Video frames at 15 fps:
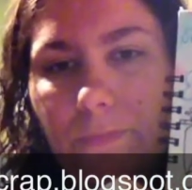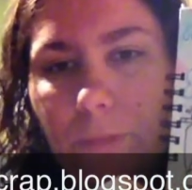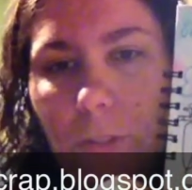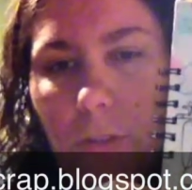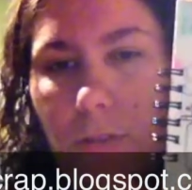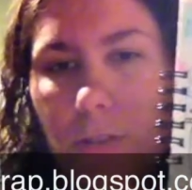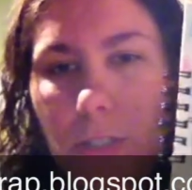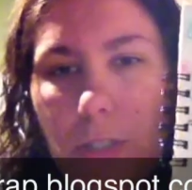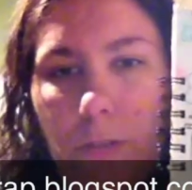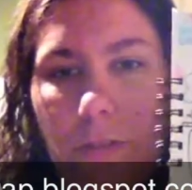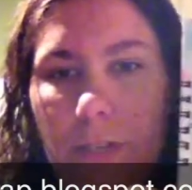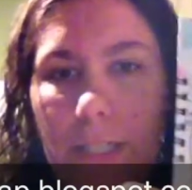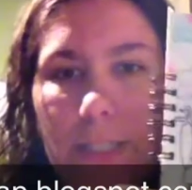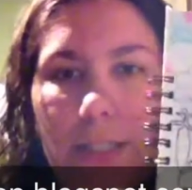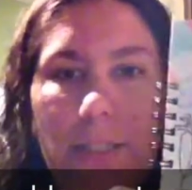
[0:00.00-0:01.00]
So it's still
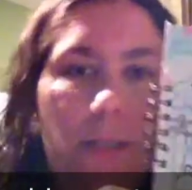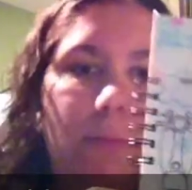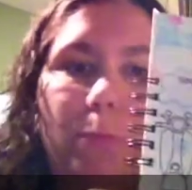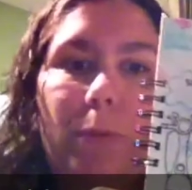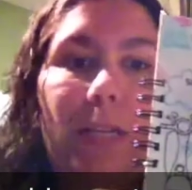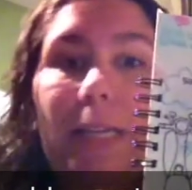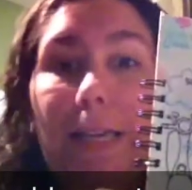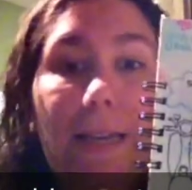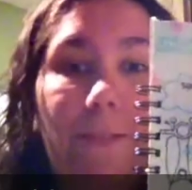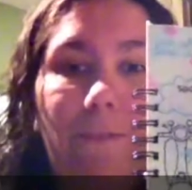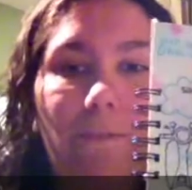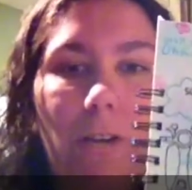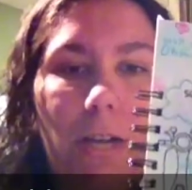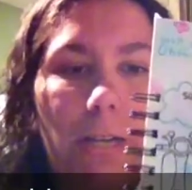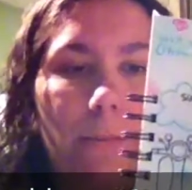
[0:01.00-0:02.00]
very springy and
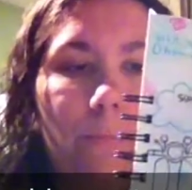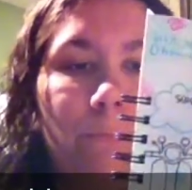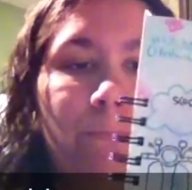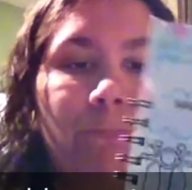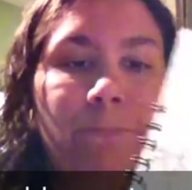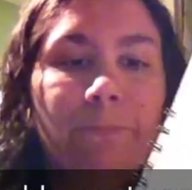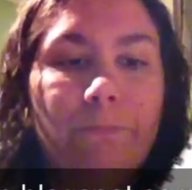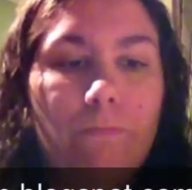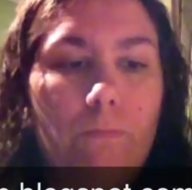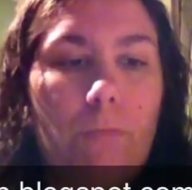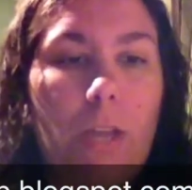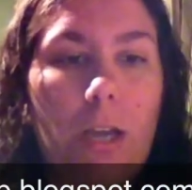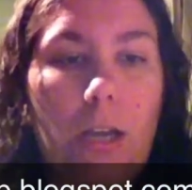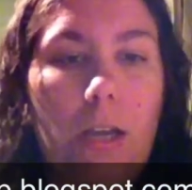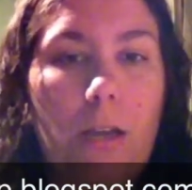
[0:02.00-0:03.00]
fun.
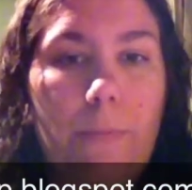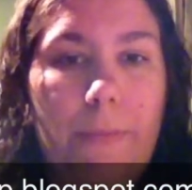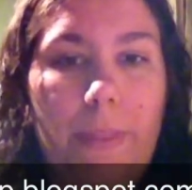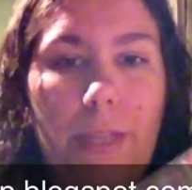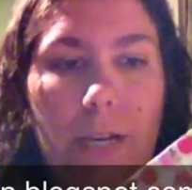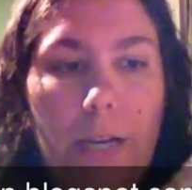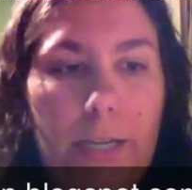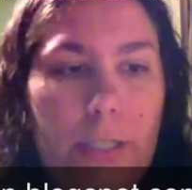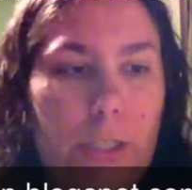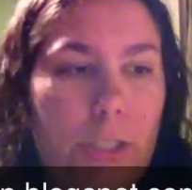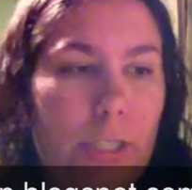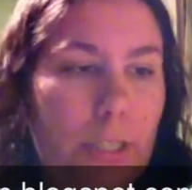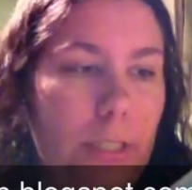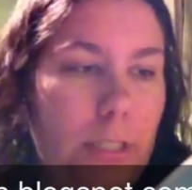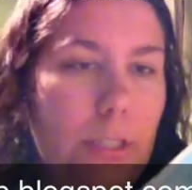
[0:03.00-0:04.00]
And then I
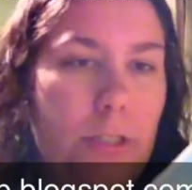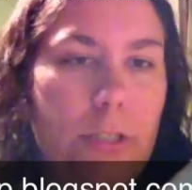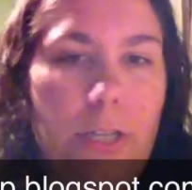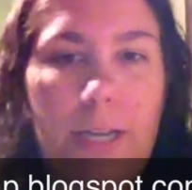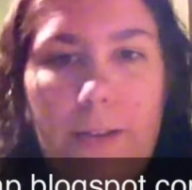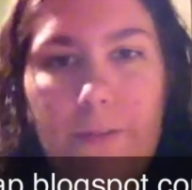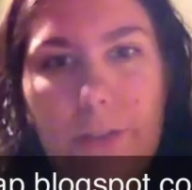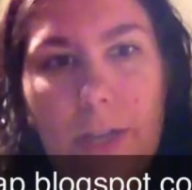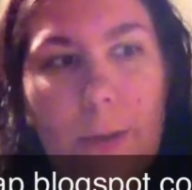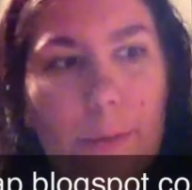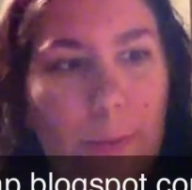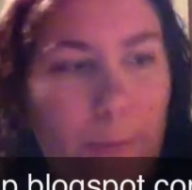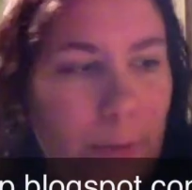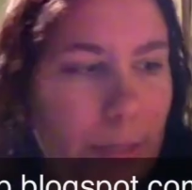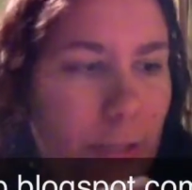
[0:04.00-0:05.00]
have a
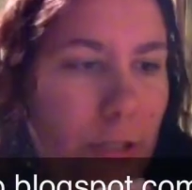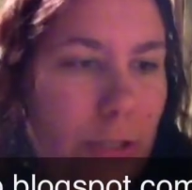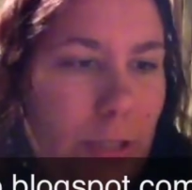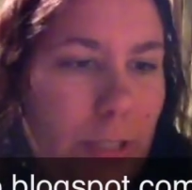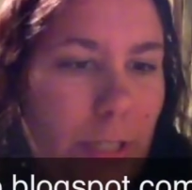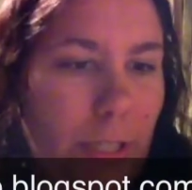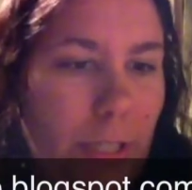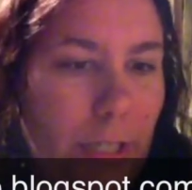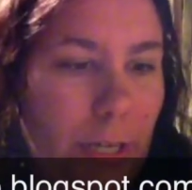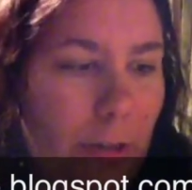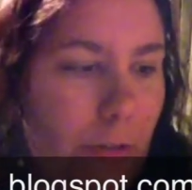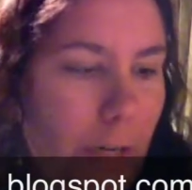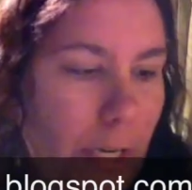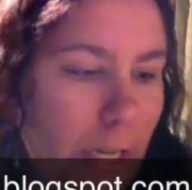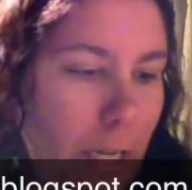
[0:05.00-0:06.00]
couple of pictures in here
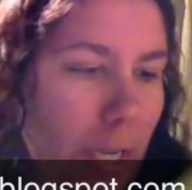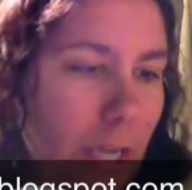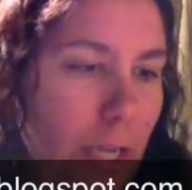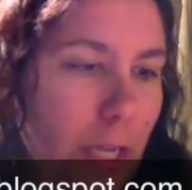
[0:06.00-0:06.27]
already.